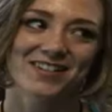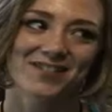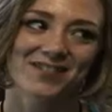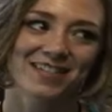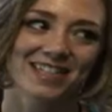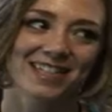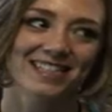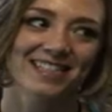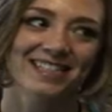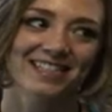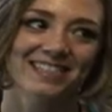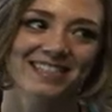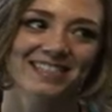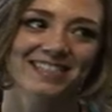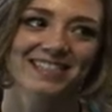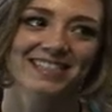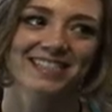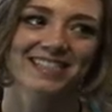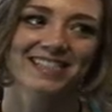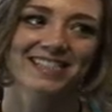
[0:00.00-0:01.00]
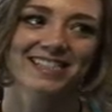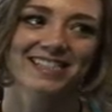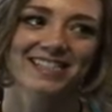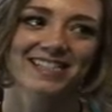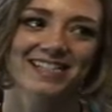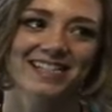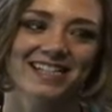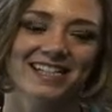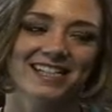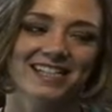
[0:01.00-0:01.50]
Well,
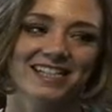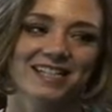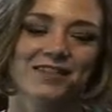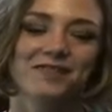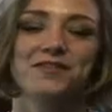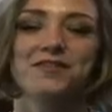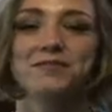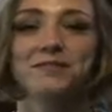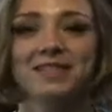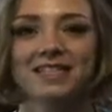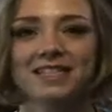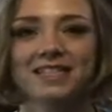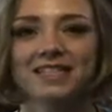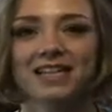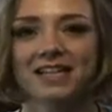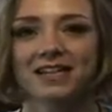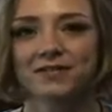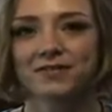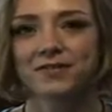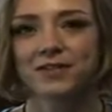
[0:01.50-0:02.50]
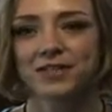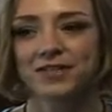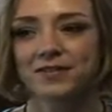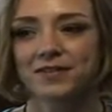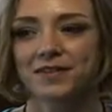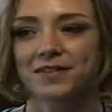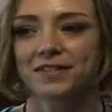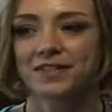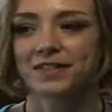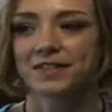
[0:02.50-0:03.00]
if you miss a day, first of
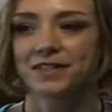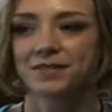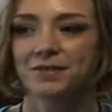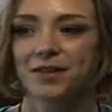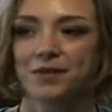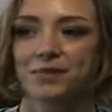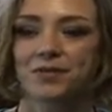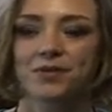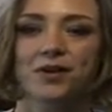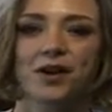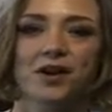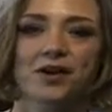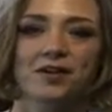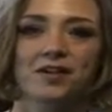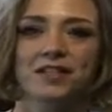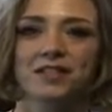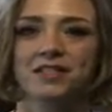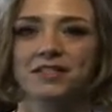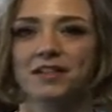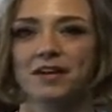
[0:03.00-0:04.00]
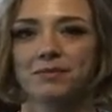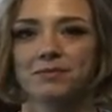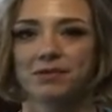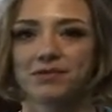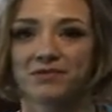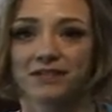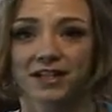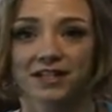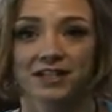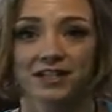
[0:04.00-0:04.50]
all, this is about progress, not
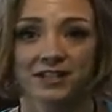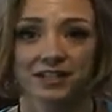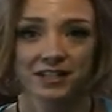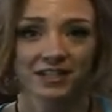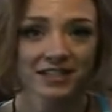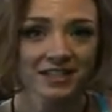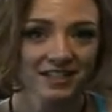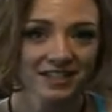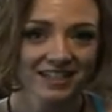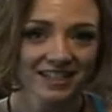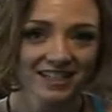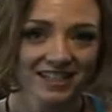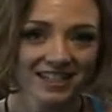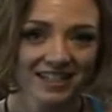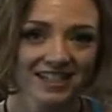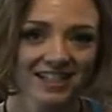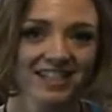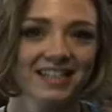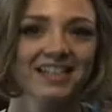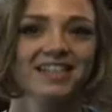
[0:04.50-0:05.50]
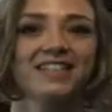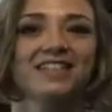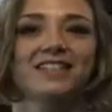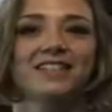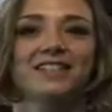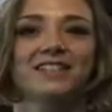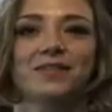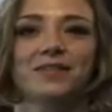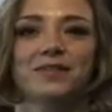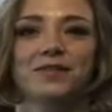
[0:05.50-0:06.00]
perfection.
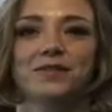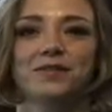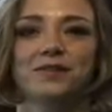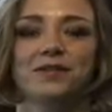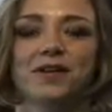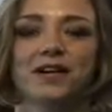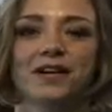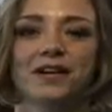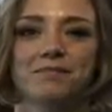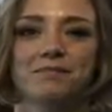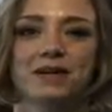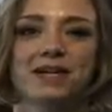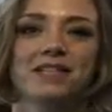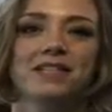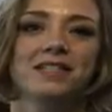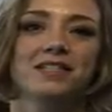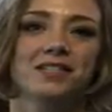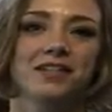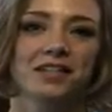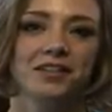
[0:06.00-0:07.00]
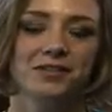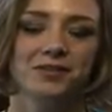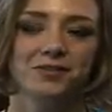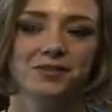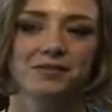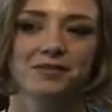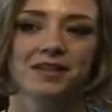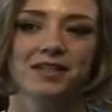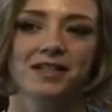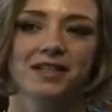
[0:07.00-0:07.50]
So my suggestion
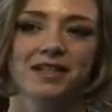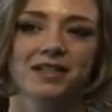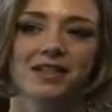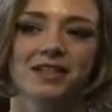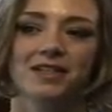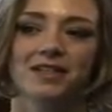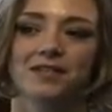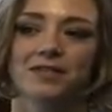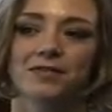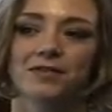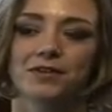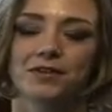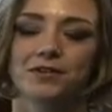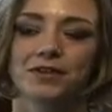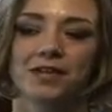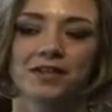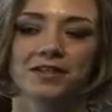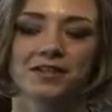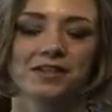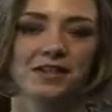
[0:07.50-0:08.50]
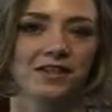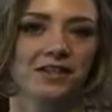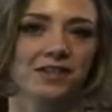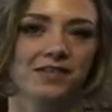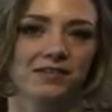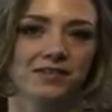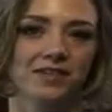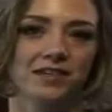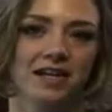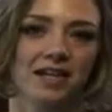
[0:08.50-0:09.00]
would be, if you get to the end
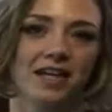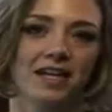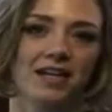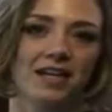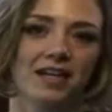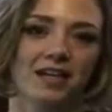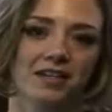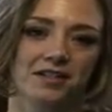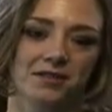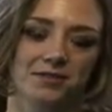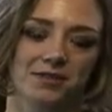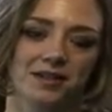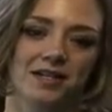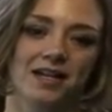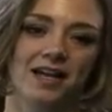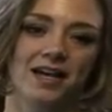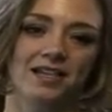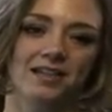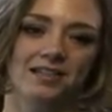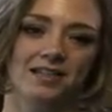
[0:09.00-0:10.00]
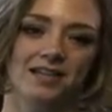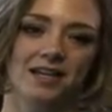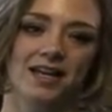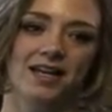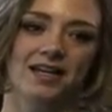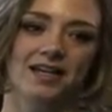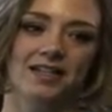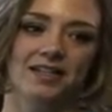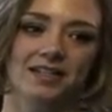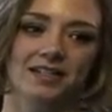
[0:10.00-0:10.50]
of a day and you realize
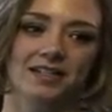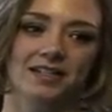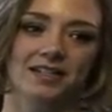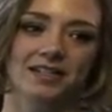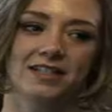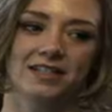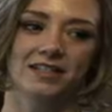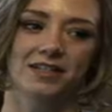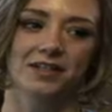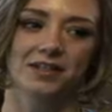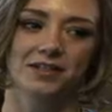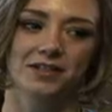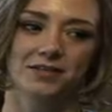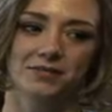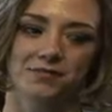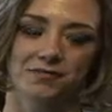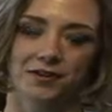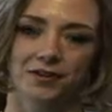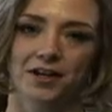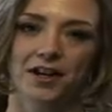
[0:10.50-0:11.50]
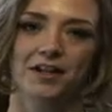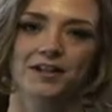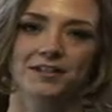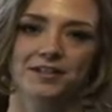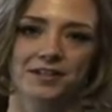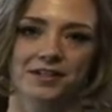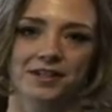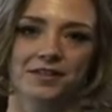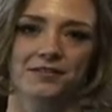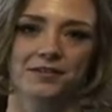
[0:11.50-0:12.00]
that you've forgotten
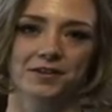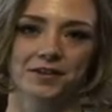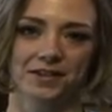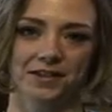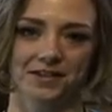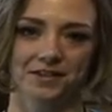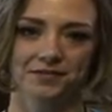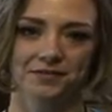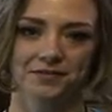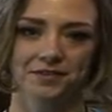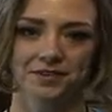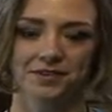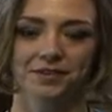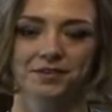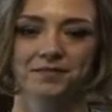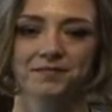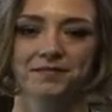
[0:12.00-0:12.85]
to give your gift,